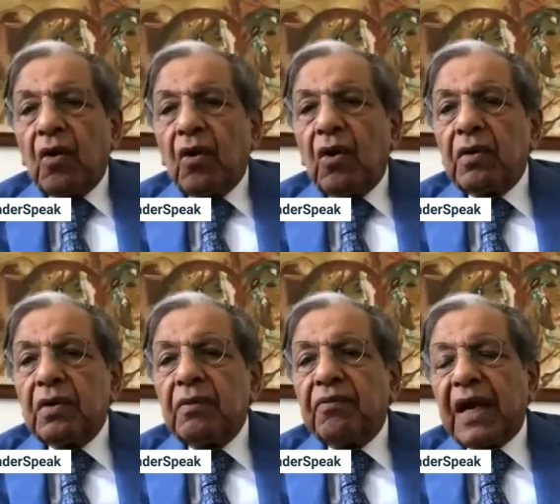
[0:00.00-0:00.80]
on
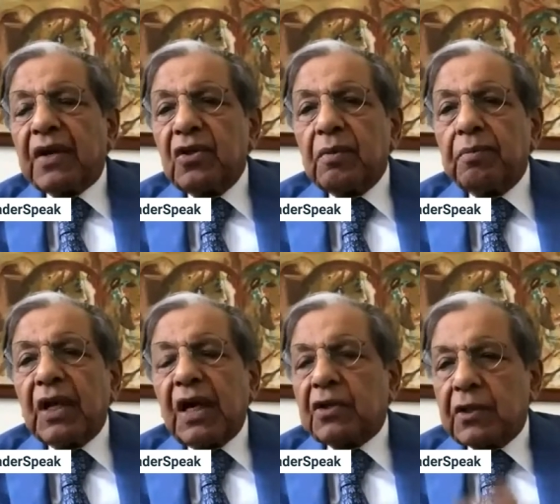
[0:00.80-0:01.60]
the factors of
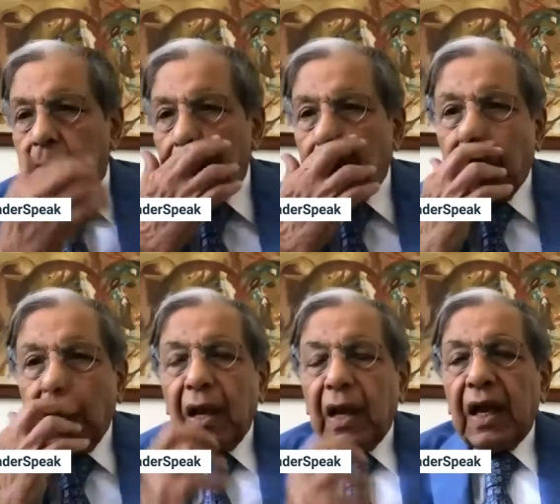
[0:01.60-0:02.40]
production
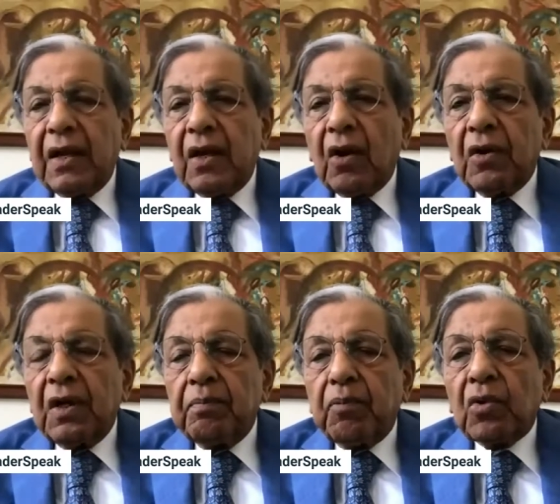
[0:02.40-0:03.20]
and on an
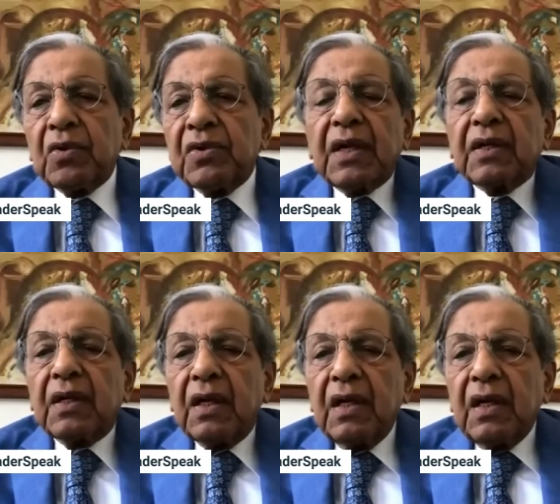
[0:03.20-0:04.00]
important
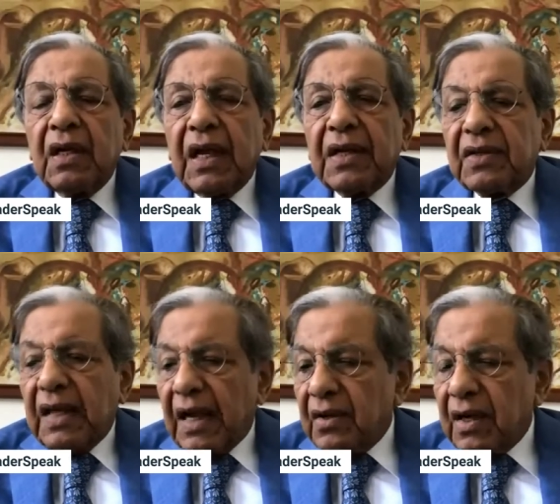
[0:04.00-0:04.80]
sector like the
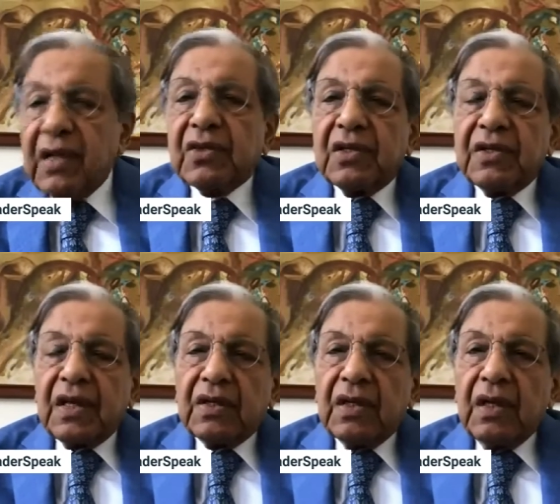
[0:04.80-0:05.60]
agriculture
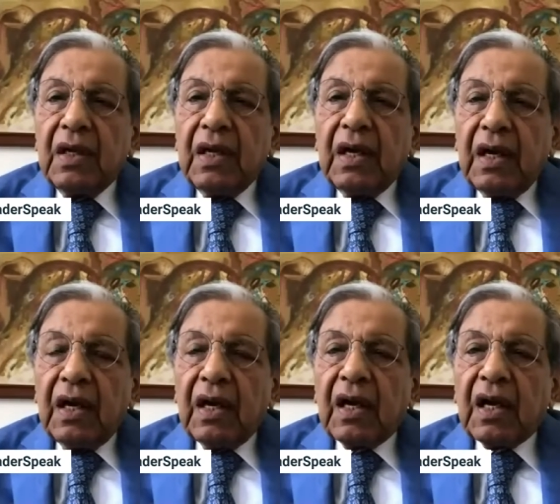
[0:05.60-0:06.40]
sector,
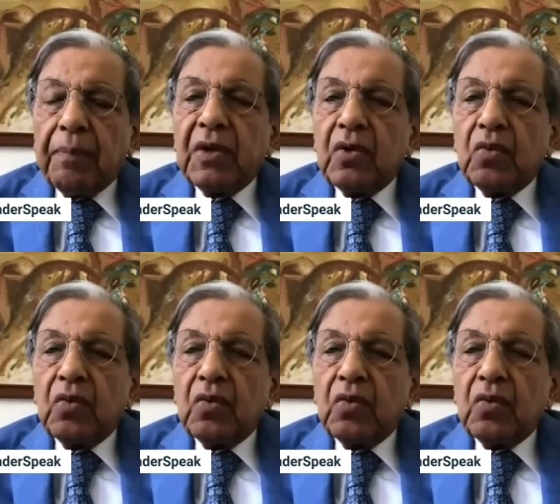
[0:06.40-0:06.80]
coupled